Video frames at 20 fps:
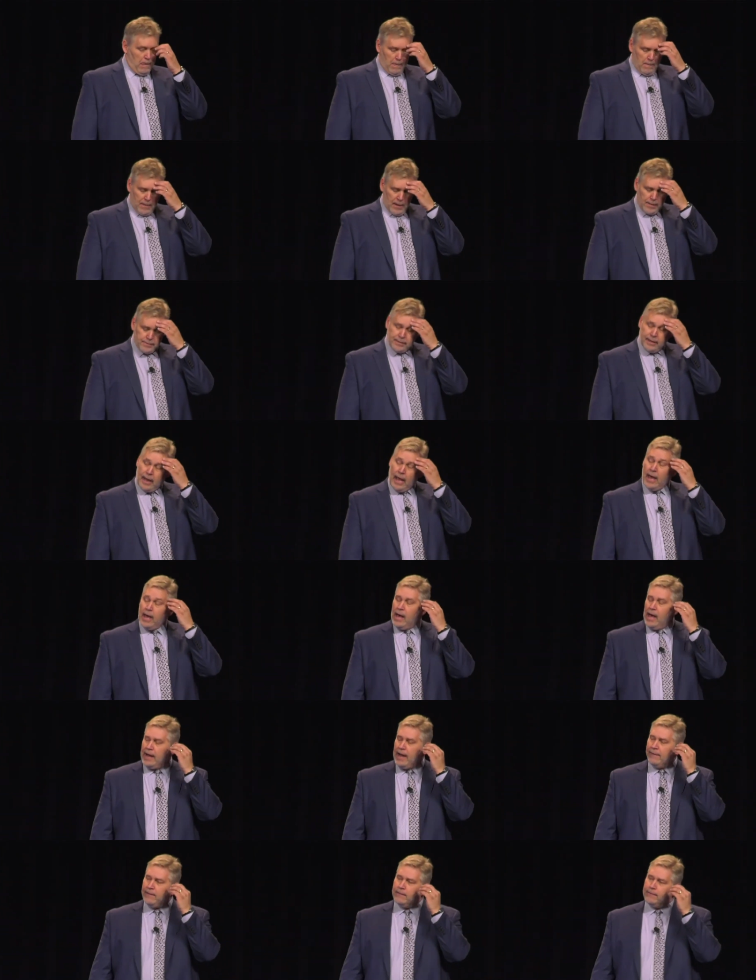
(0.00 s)
I said, I
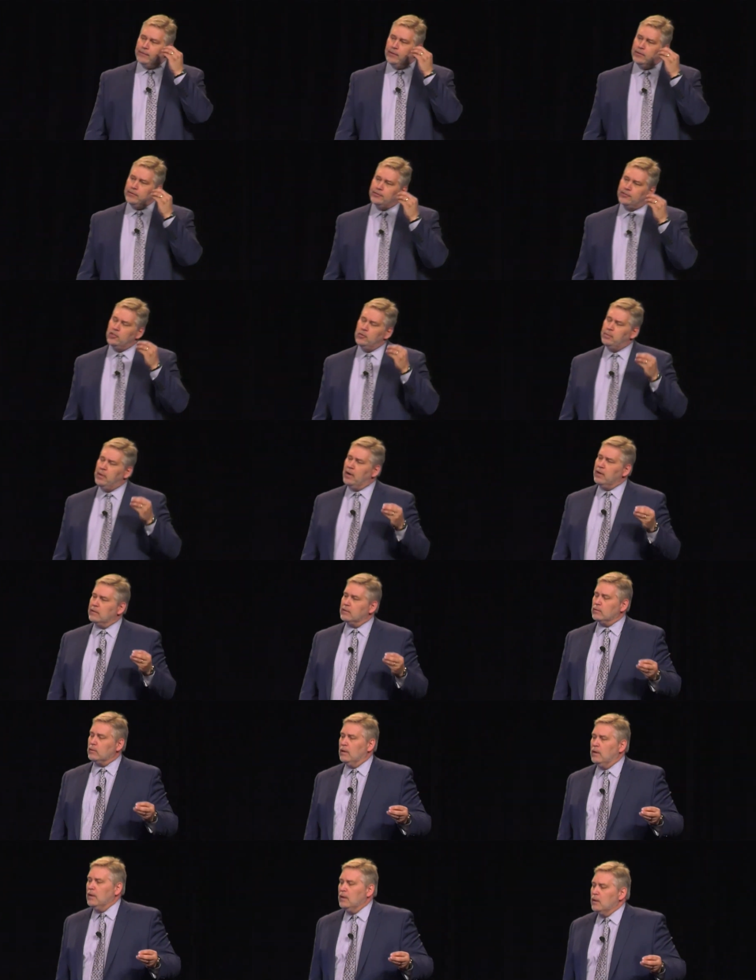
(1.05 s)
got the first two parts.
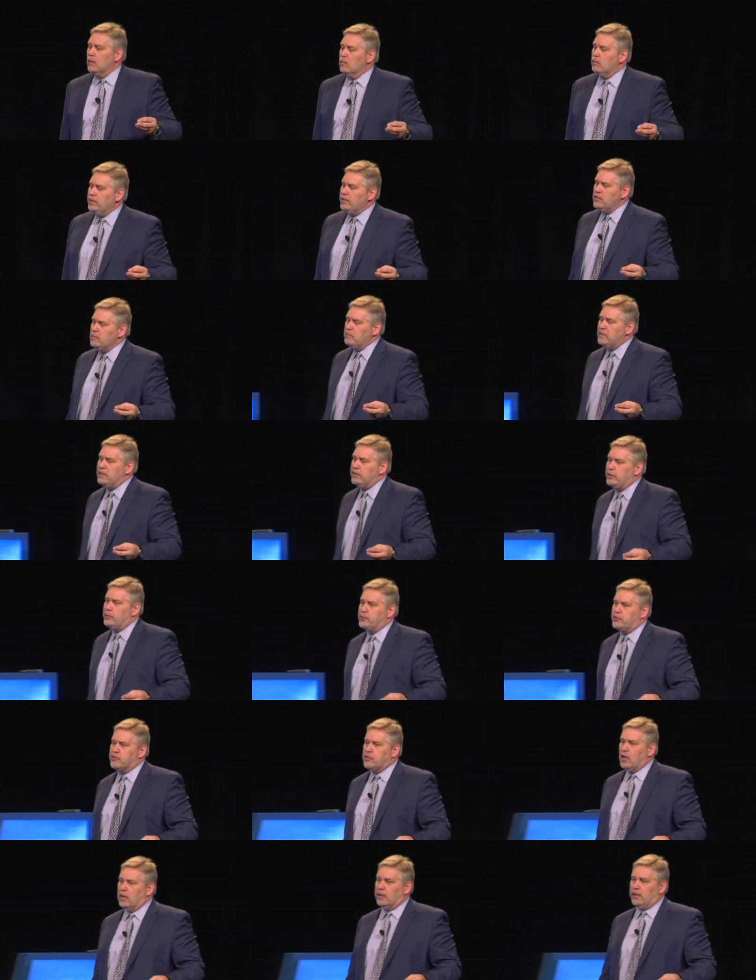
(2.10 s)
What do you mean you
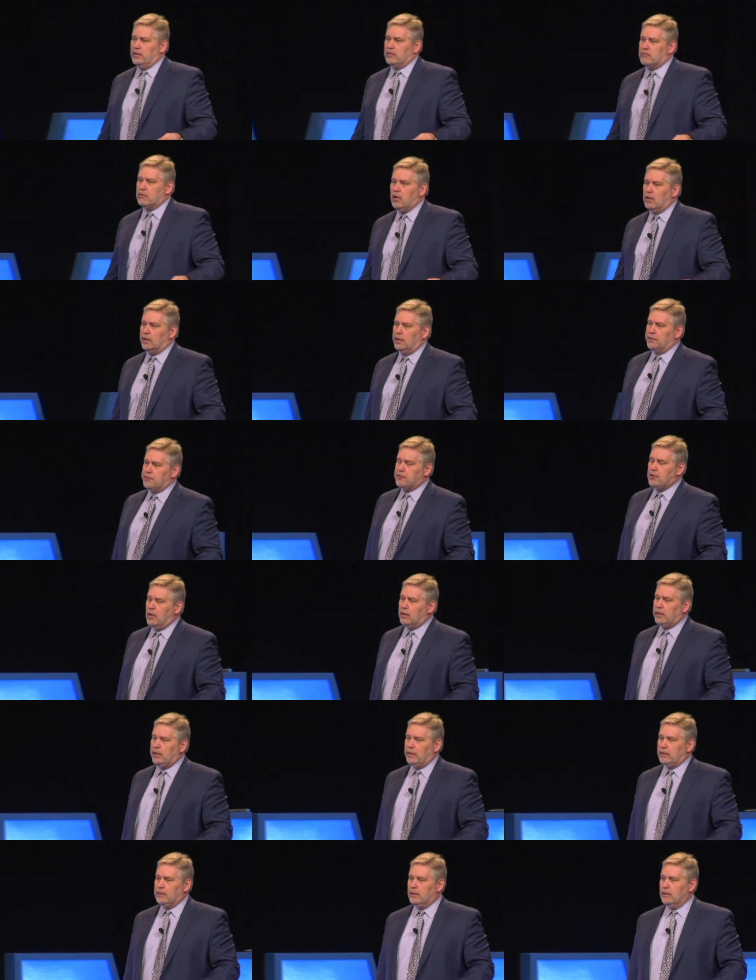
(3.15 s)
chunk it, chunk it, chunk
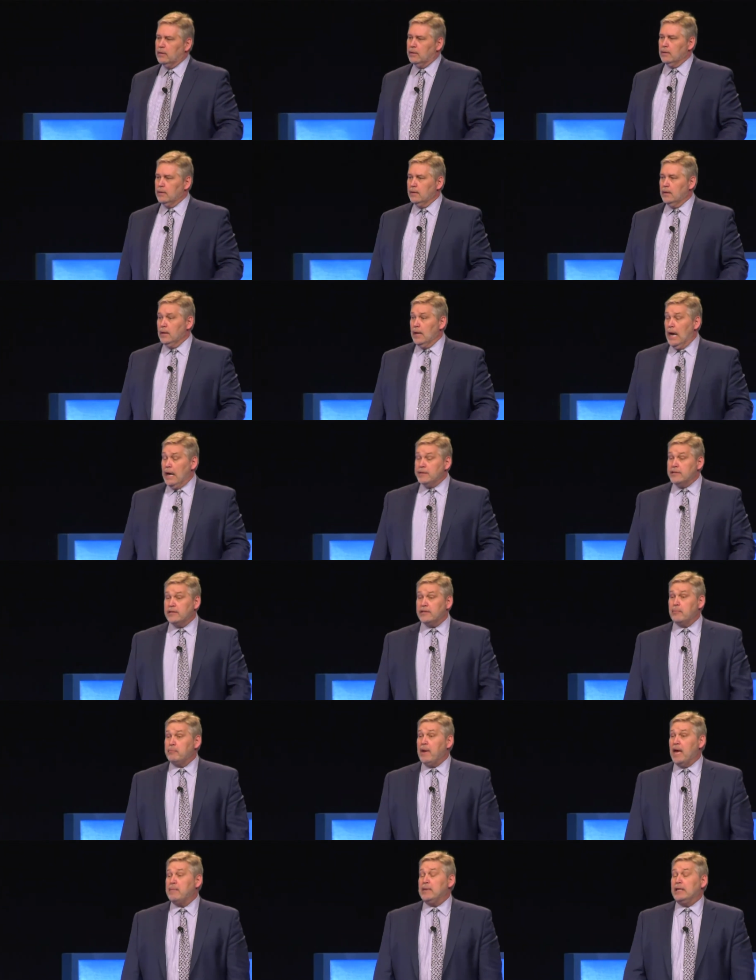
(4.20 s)
it? She said,
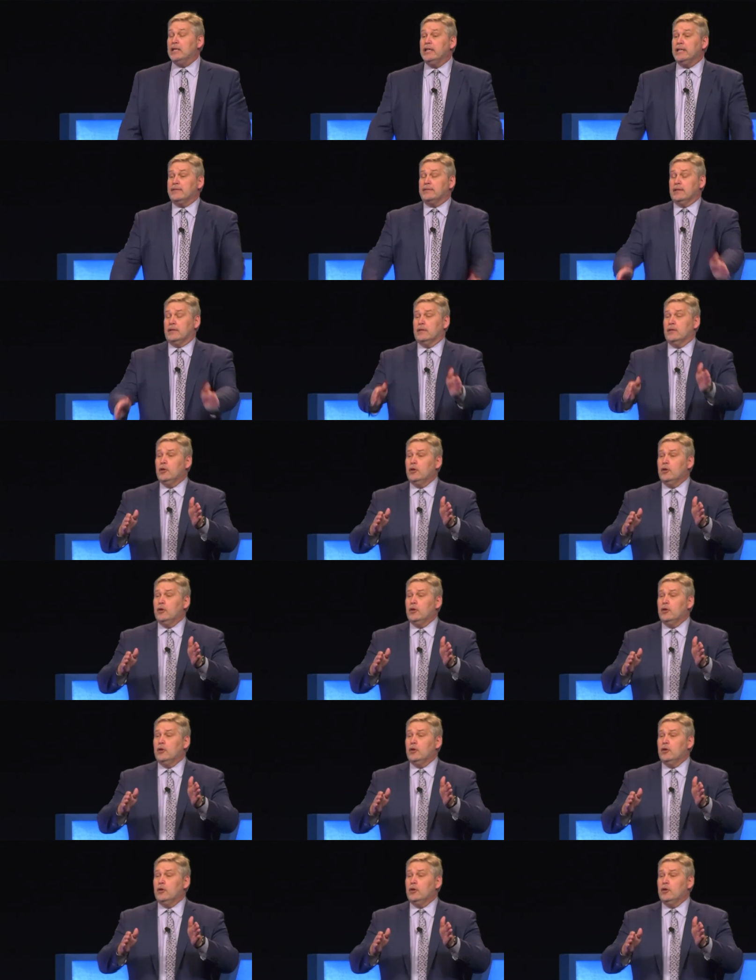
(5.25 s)
baby, listen,